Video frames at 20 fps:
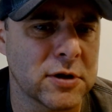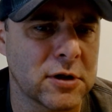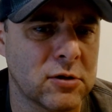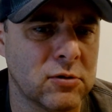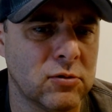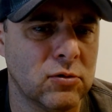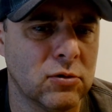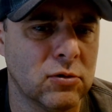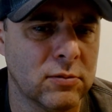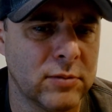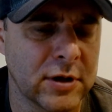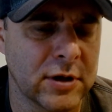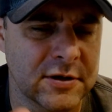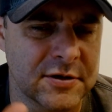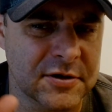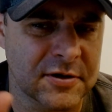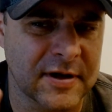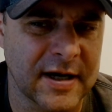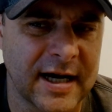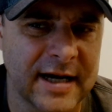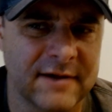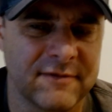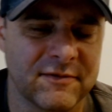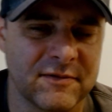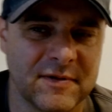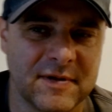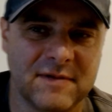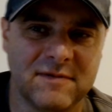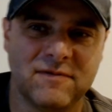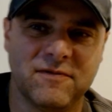cool because you're kind of
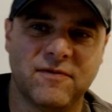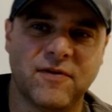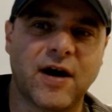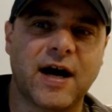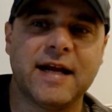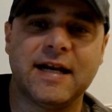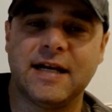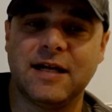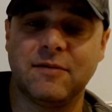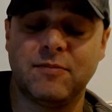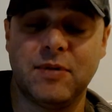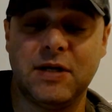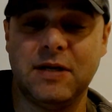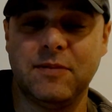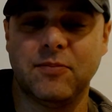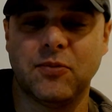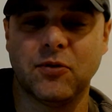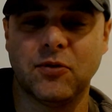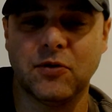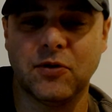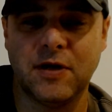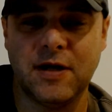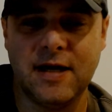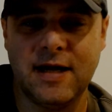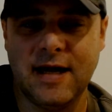finding people